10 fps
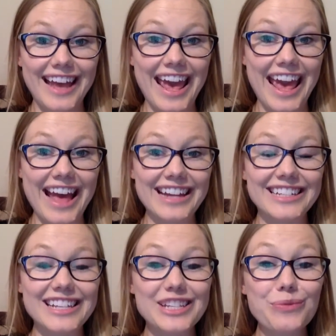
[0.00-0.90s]
And
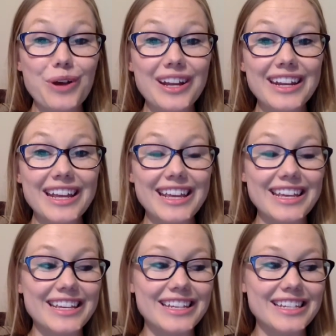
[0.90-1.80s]
this one
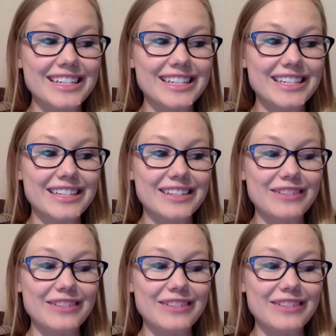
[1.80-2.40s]
is,